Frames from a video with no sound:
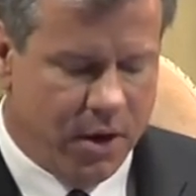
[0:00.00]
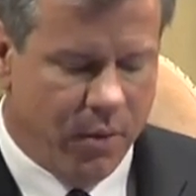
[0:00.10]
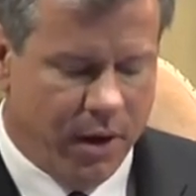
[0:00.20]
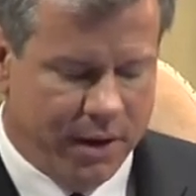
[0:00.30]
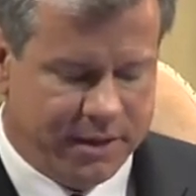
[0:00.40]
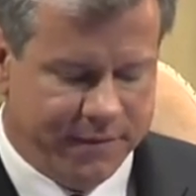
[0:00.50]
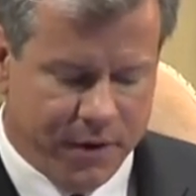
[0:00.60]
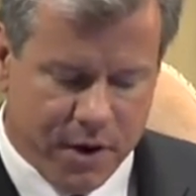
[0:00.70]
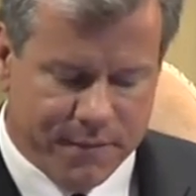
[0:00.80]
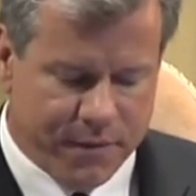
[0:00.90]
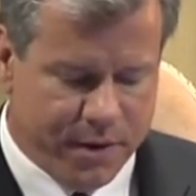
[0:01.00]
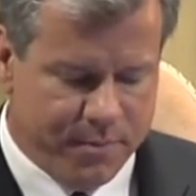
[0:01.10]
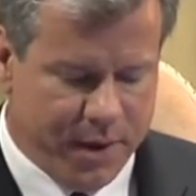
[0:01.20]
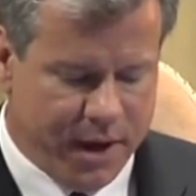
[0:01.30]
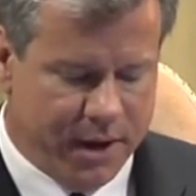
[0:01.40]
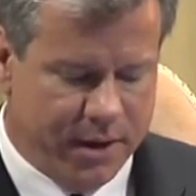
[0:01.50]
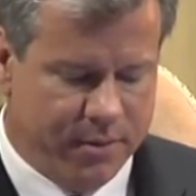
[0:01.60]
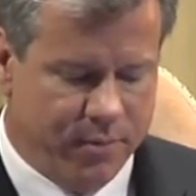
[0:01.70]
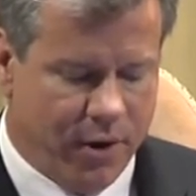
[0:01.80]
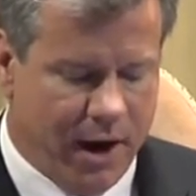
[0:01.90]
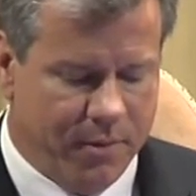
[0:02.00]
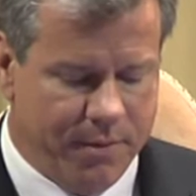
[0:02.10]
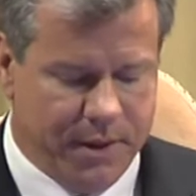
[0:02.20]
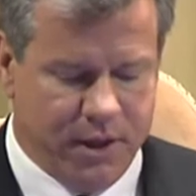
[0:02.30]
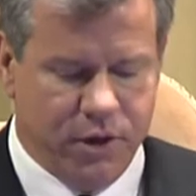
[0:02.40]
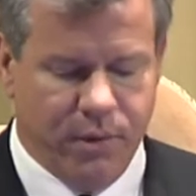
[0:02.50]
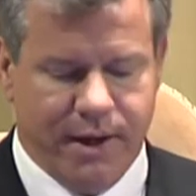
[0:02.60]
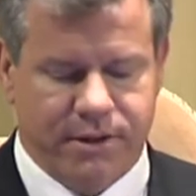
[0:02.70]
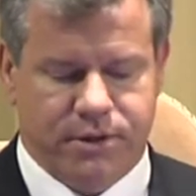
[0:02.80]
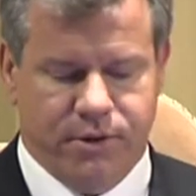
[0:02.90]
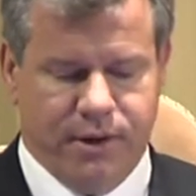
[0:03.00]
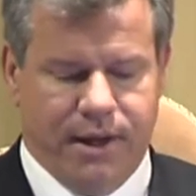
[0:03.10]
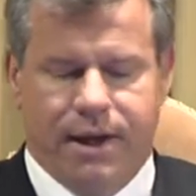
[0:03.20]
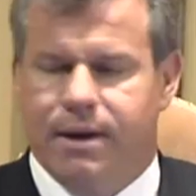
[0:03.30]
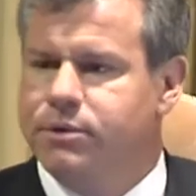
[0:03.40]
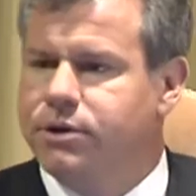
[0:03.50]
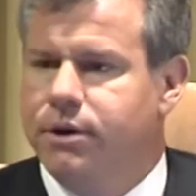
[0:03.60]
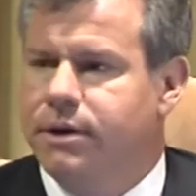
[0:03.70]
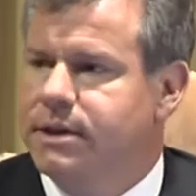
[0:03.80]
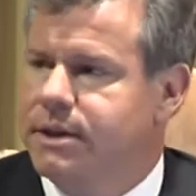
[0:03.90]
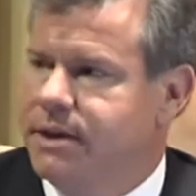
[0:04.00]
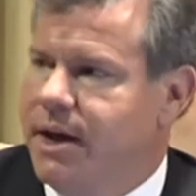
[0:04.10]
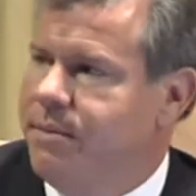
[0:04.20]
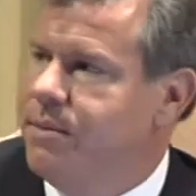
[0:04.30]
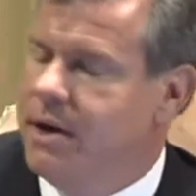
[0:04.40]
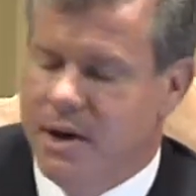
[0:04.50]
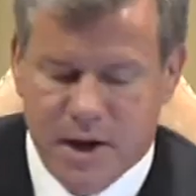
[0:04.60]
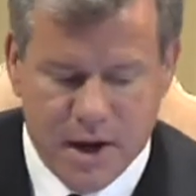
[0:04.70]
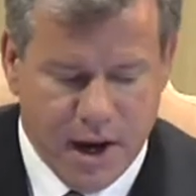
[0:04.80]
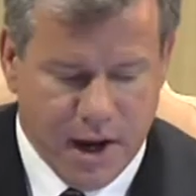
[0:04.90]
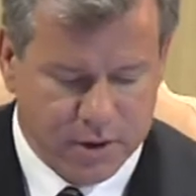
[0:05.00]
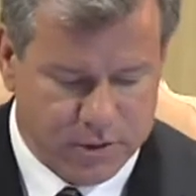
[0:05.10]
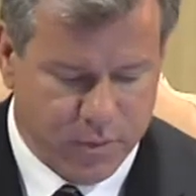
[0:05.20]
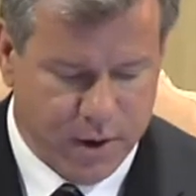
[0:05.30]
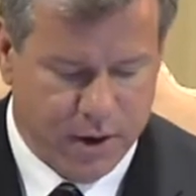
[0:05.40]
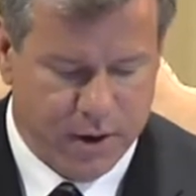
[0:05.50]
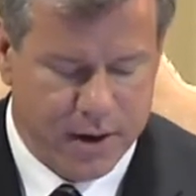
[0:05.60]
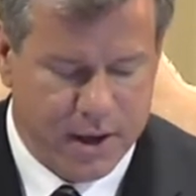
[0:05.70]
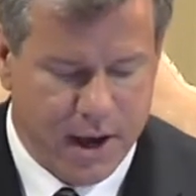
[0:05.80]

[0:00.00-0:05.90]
Well, it's a very, very big problem in the U.S. certainly, and I'm sure it's the same elsewhere.